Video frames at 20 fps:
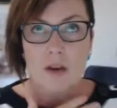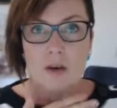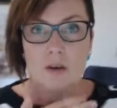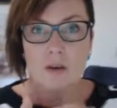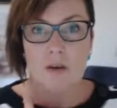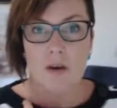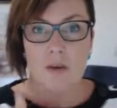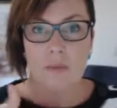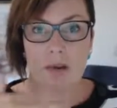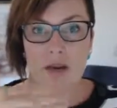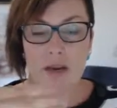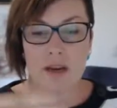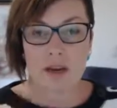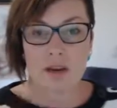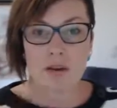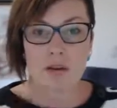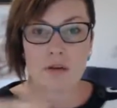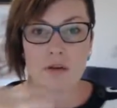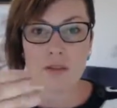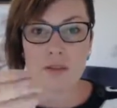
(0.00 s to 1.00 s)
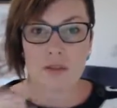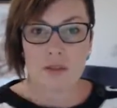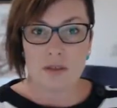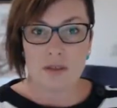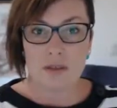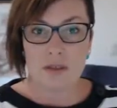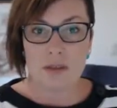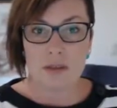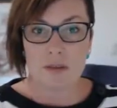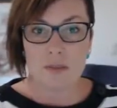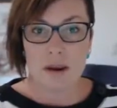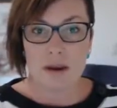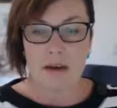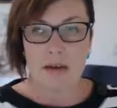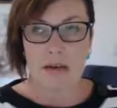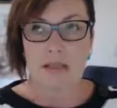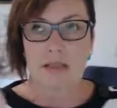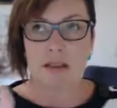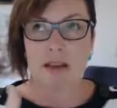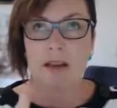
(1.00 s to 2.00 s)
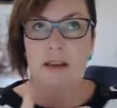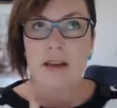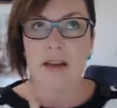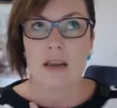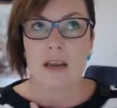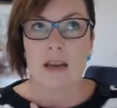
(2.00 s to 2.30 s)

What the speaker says: Nobody can cause you to think about it. It's like